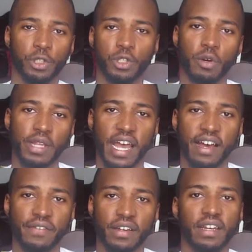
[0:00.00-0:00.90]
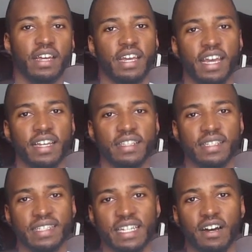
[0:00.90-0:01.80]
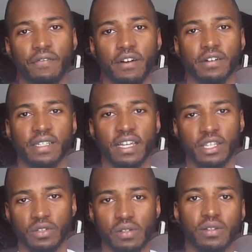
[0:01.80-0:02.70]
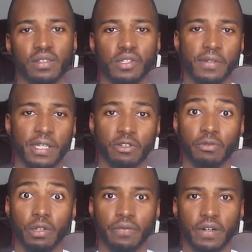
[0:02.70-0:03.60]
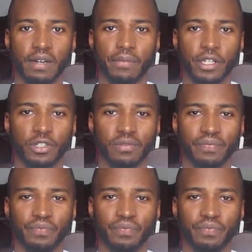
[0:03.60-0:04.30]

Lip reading: you don't have, and see how far it takes you. It's going to take you real far, I bet you.